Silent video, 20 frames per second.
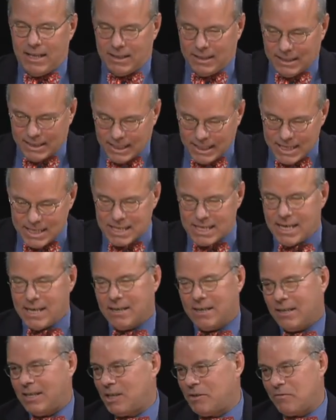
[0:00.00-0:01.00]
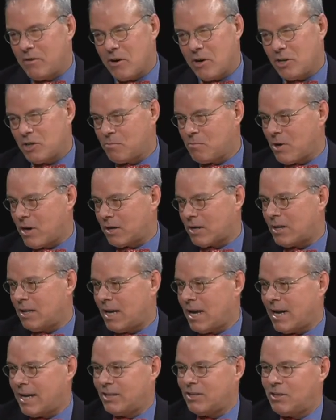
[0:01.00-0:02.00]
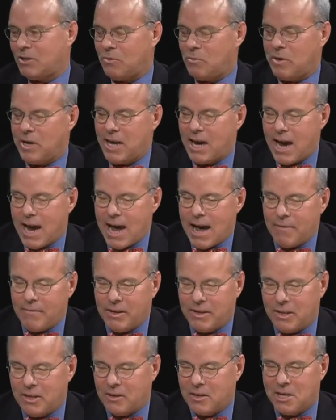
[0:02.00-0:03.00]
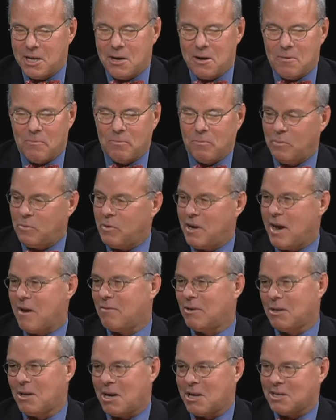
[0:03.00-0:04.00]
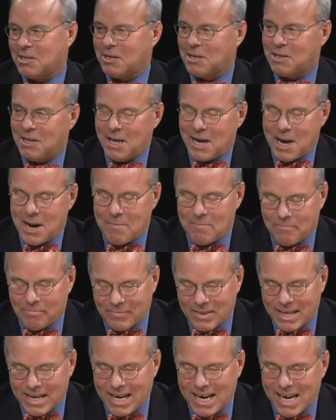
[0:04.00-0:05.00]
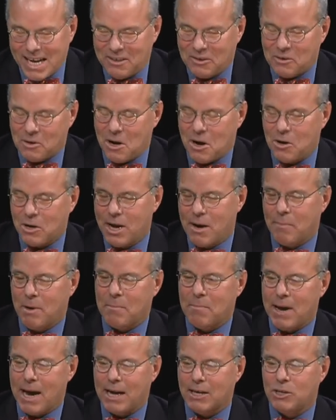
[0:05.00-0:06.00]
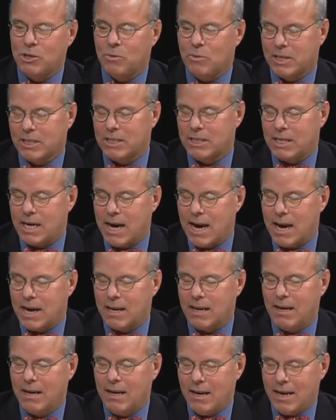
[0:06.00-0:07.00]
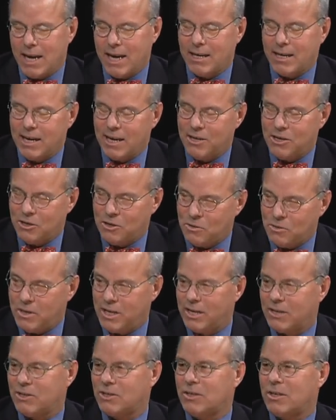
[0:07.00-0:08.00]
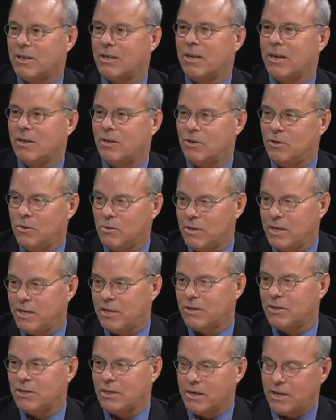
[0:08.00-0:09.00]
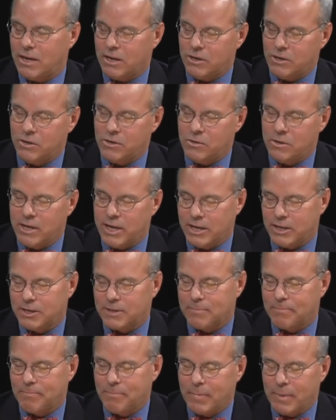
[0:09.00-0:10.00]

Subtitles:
Listening to these very smart clients that we have, and we haven't lost a client, and they're all coming back to us saying, and can you do this, and can you do this, and can you do this?